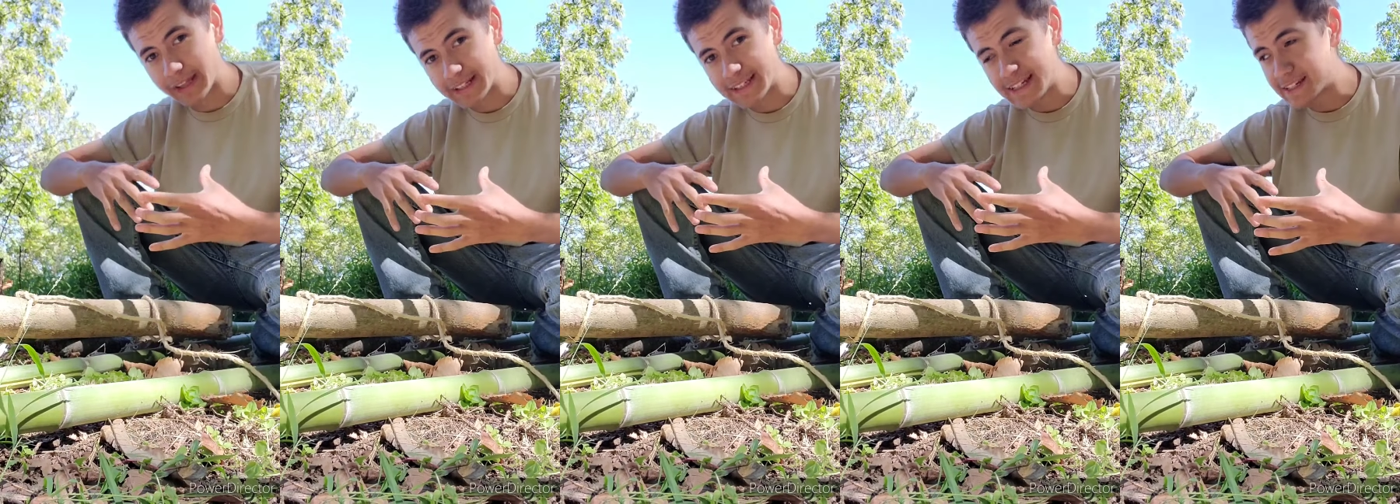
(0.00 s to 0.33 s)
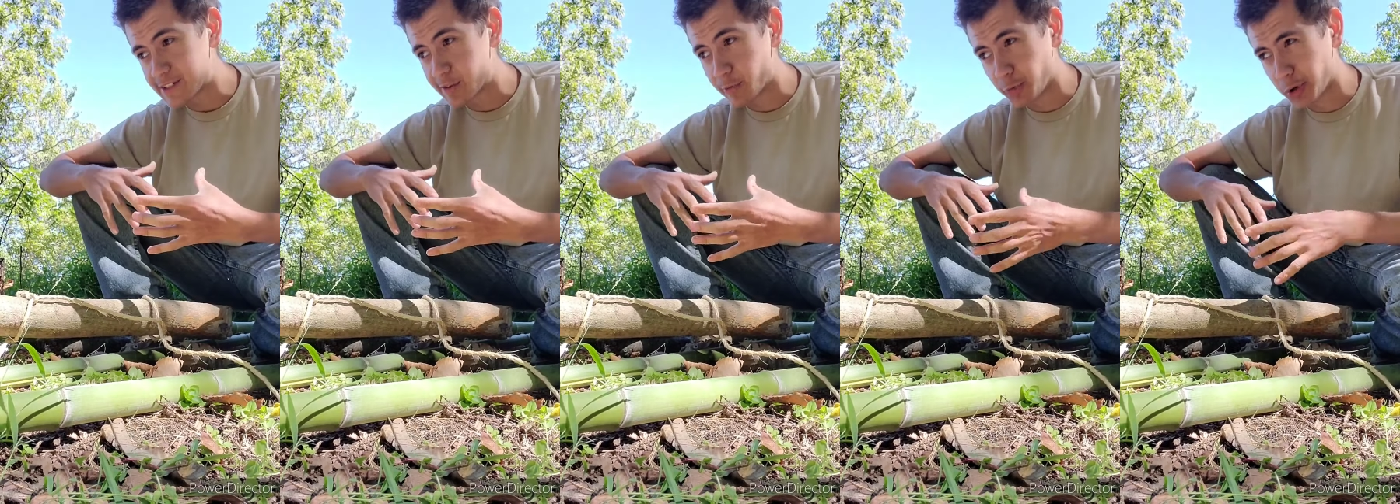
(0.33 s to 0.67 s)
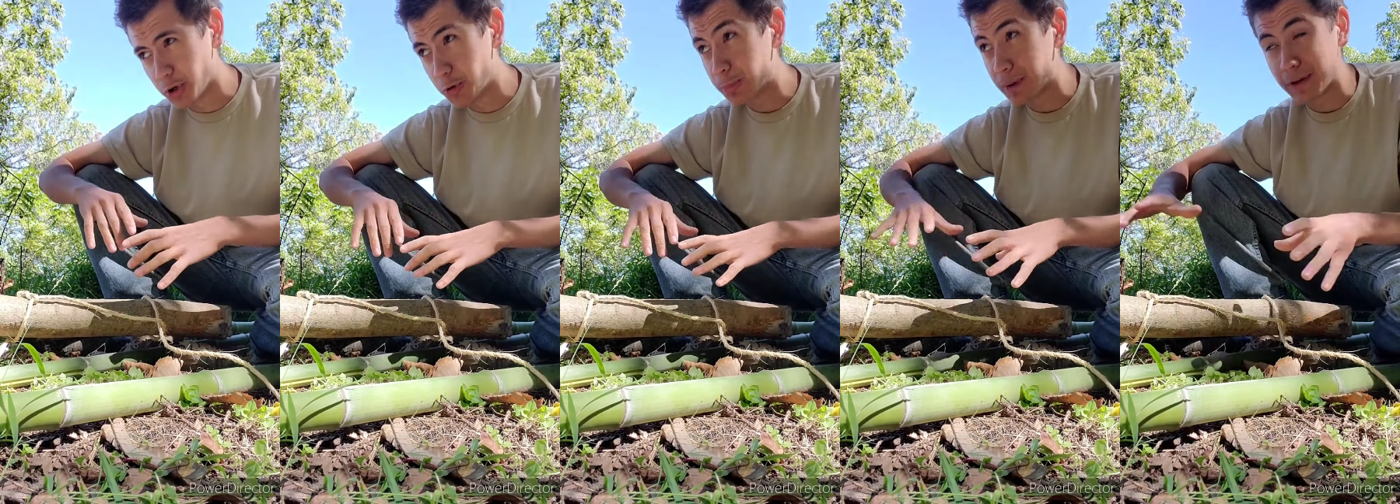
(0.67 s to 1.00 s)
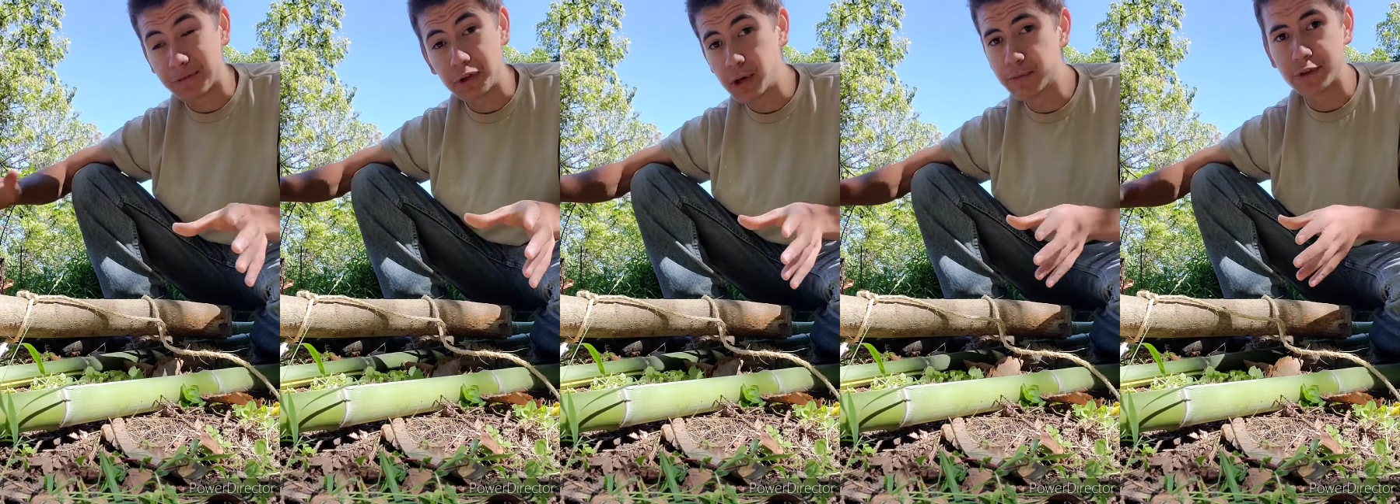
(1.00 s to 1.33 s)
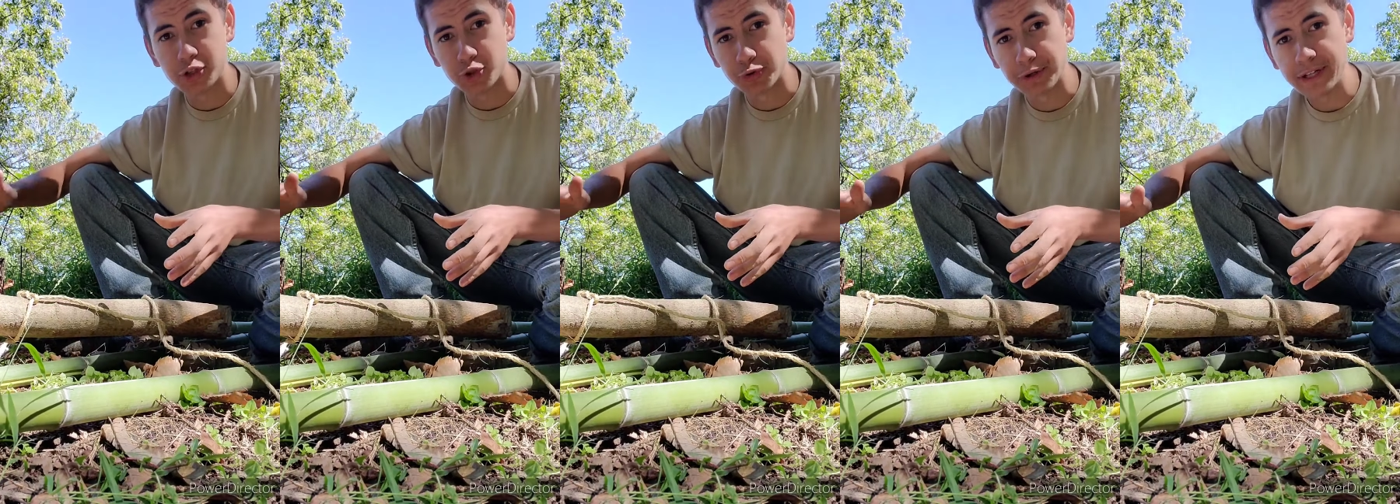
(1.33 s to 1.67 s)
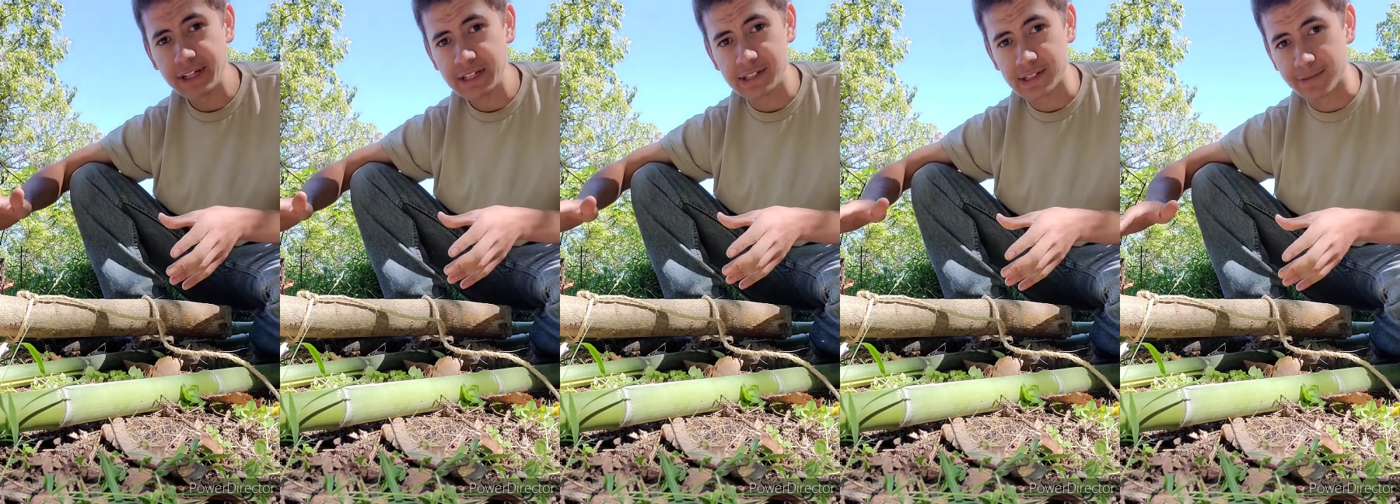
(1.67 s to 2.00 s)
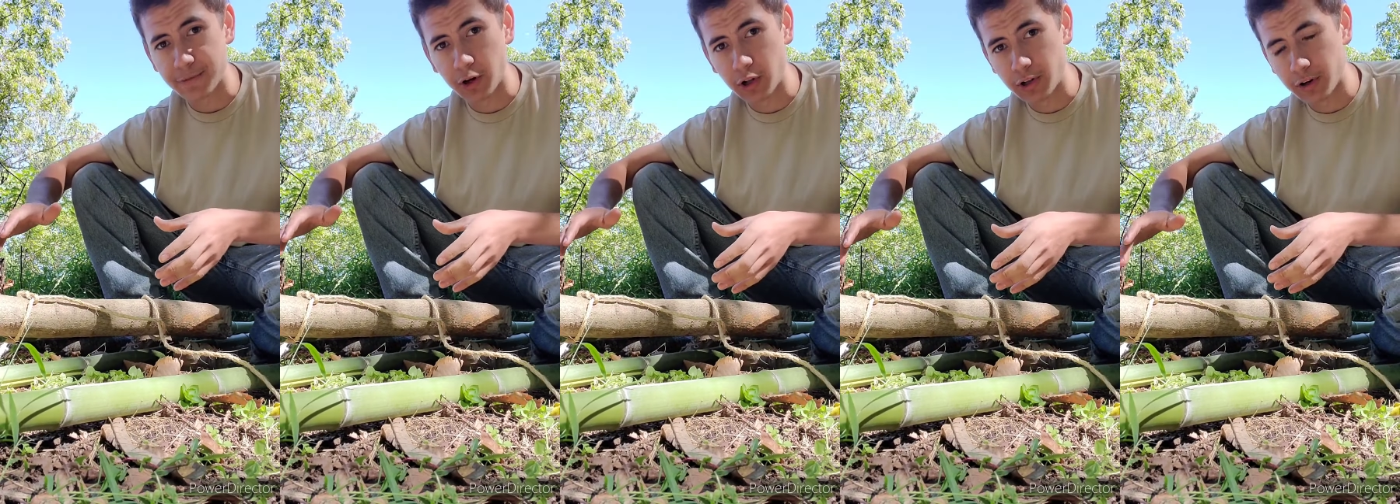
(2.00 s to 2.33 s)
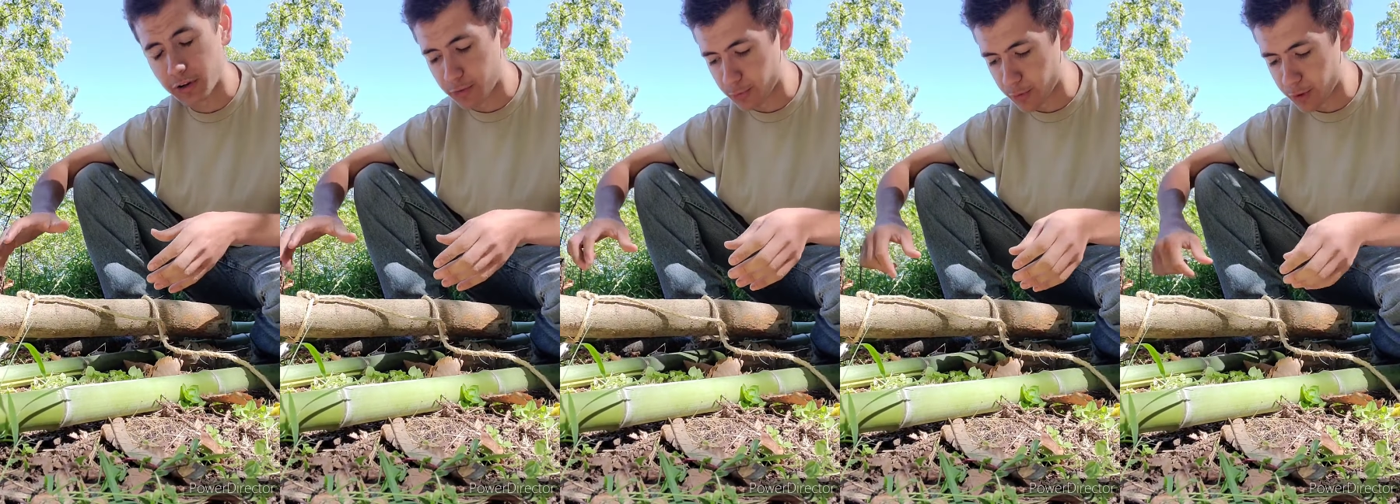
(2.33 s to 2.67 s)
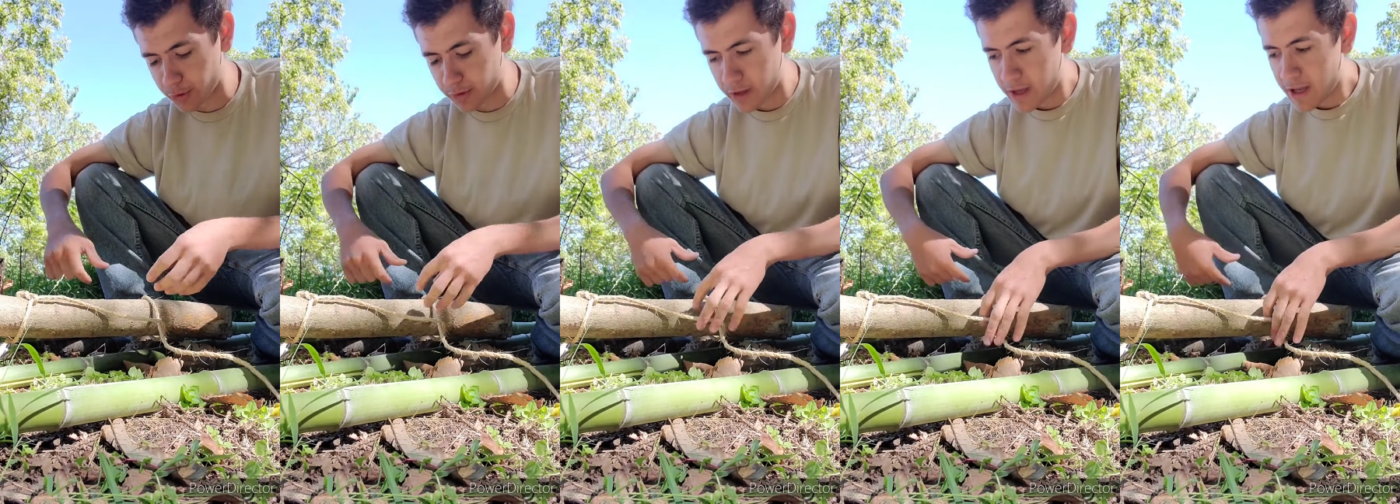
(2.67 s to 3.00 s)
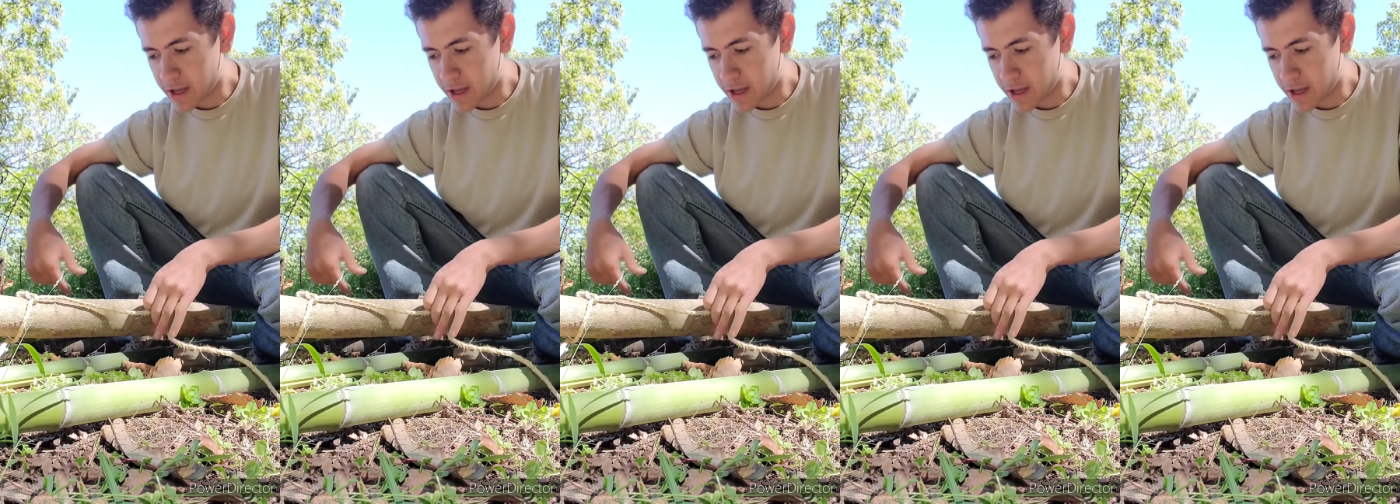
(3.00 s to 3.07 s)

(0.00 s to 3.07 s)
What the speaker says: decent rope, and if you have a tree just falling on the road,